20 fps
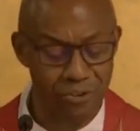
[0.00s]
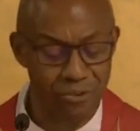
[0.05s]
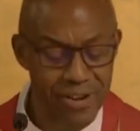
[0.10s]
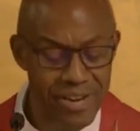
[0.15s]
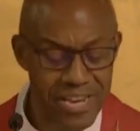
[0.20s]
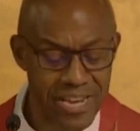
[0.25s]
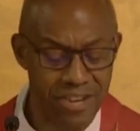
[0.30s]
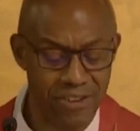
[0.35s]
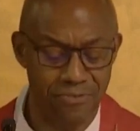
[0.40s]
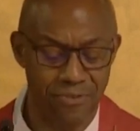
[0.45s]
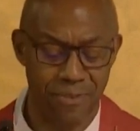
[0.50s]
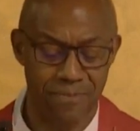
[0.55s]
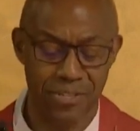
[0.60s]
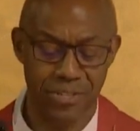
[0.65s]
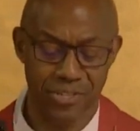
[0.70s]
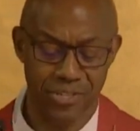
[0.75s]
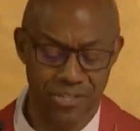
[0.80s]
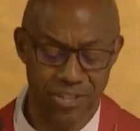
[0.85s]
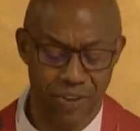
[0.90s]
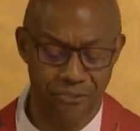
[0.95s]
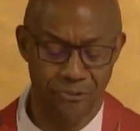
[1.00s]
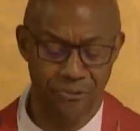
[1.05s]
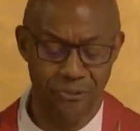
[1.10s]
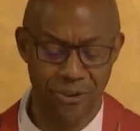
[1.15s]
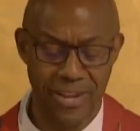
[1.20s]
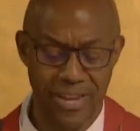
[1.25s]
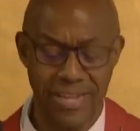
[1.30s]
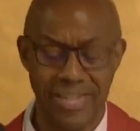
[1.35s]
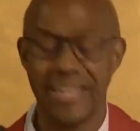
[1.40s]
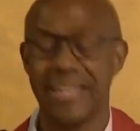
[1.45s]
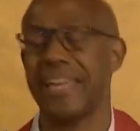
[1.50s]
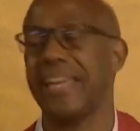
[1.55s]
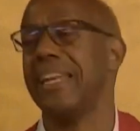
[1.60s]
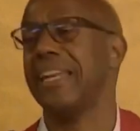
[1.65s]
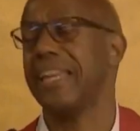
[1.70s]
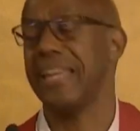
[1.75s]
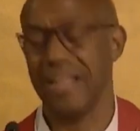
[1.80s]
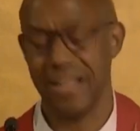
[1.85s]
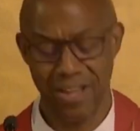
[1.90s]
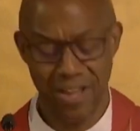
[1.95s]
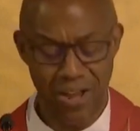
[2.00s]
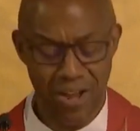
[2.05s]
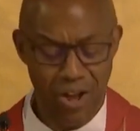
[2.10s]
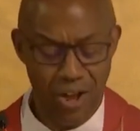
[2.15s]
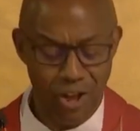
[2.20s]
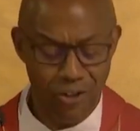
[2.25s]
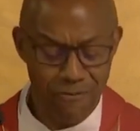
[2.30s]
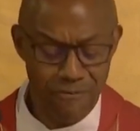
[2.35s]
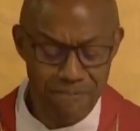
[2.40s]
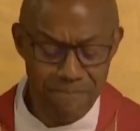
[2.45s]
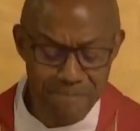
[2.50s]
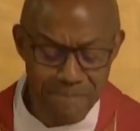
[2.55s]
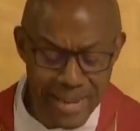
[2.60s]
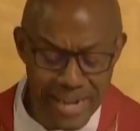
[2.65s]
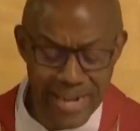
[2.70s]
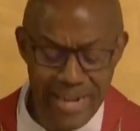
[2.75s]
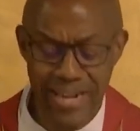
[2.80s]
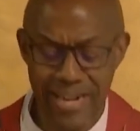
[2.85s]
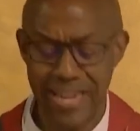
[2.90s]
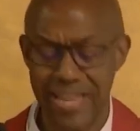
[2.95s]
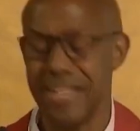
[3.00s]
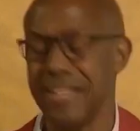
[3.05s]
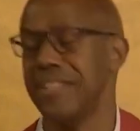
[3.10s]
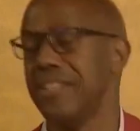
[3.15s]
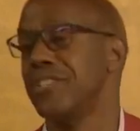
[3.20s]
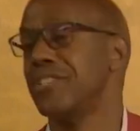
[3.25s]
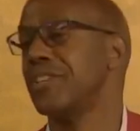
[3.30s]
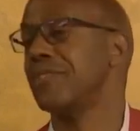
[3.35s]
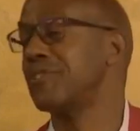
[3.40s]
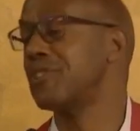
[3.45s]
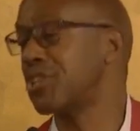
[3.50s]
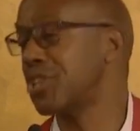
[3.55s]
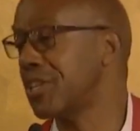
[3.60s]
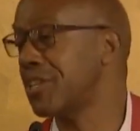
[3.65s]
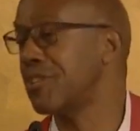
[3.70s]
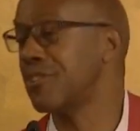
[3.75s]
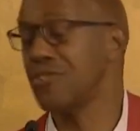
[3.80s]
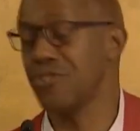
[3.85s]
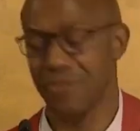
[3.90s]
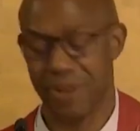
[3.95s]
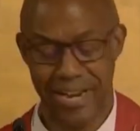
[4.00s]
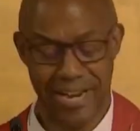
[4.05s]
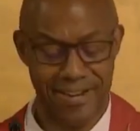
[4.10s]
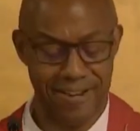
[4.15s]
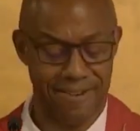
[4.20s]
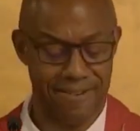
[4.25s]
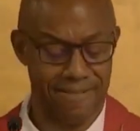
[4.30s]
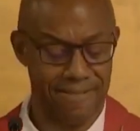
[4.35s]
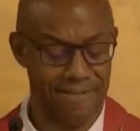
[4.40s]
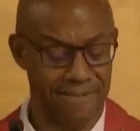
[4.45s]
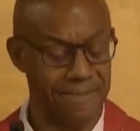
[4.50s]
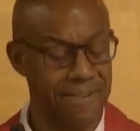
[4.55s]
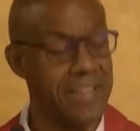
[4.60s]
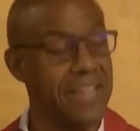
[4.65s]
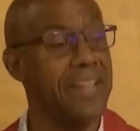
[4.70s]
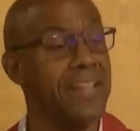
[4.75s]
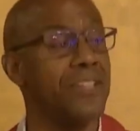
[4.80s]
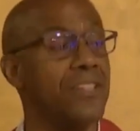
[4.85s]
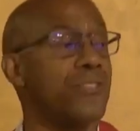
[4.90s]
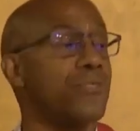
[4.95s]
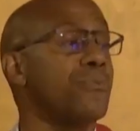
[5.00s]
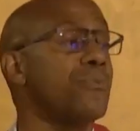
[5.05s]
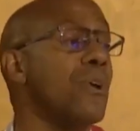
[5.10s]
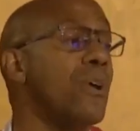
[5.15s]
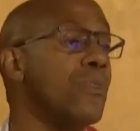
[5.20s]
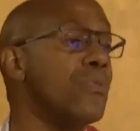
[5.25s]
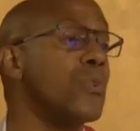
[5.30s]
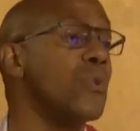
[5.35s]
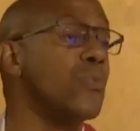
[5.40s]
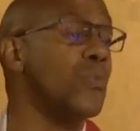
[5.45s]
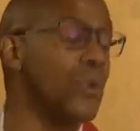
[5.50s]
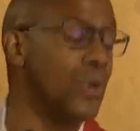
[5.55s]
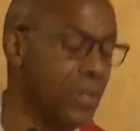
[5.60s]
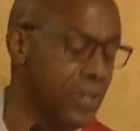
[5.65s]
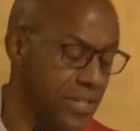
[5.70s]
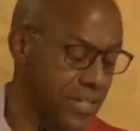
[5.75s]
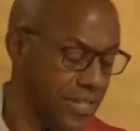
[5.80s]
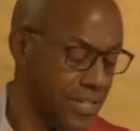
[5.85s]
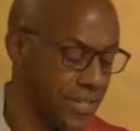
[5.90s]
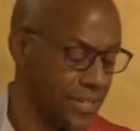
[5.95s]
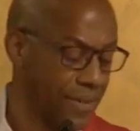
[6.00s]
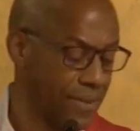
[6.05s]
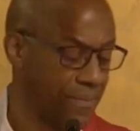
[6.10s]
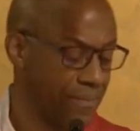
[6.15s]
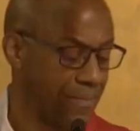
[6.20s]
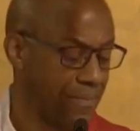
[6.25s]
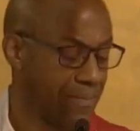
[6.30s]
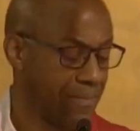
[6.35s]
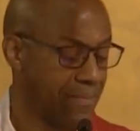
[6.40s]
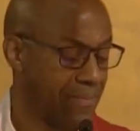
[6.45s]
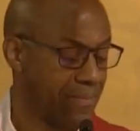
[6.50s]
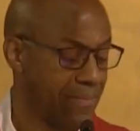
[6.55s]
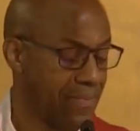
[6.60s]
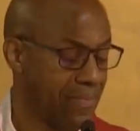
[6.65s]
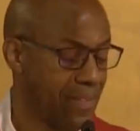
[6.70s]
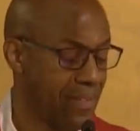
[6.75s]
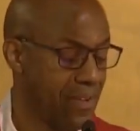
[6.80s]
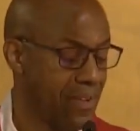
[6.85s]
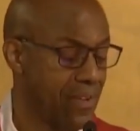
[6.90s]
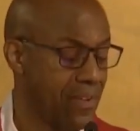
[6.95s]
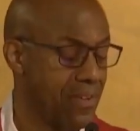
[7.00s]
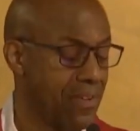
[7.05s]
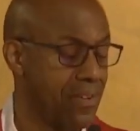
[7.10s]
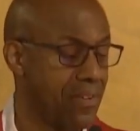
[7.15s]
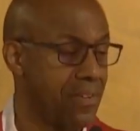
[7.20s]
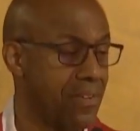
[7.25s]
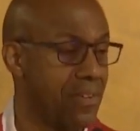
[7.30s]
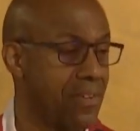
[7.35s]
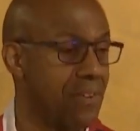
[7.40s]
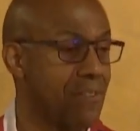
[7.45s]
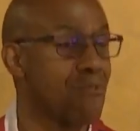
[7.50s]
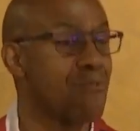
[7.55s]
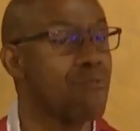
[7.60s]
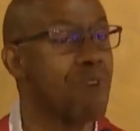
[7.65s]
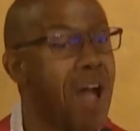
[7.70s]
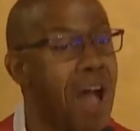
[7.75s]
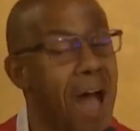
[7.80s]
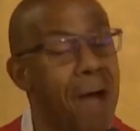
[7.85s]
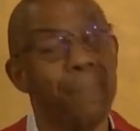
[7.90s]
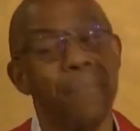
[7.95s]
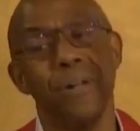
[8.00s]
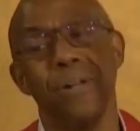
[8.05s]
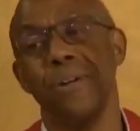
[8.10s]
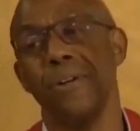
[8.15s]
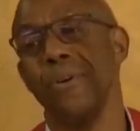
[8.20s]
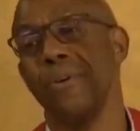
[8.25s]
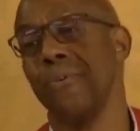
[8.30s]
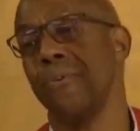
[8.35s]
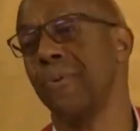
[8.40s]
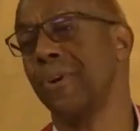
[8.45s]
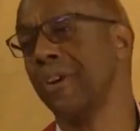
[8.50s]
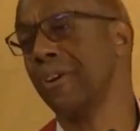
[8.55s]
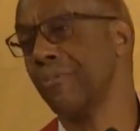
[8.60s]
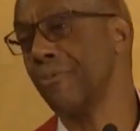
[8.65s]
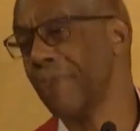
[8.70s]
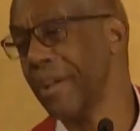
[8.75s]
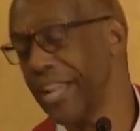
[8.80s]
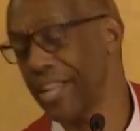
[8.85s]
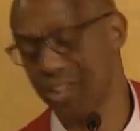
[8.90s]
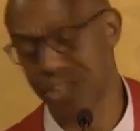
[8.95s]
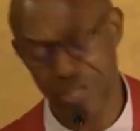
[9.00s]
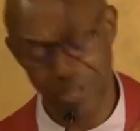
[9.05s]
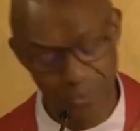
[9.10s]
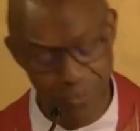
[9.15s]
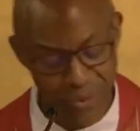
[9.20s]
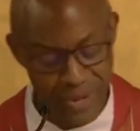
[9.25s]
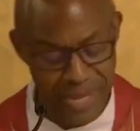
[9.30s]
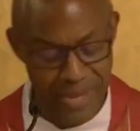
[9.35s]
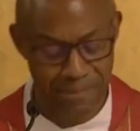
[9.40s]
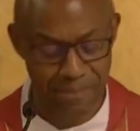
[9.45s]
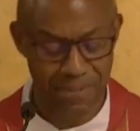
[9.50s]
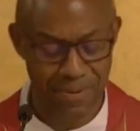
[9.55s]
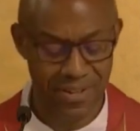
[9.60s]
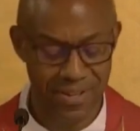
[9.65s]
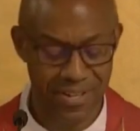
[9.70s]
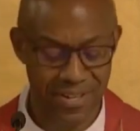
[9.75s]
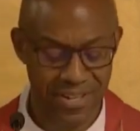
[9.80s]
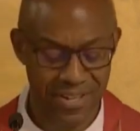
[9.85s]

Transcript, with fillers: grieve of the suffering and killing of millions of children throughout the world. Ramah, where Rachel weep,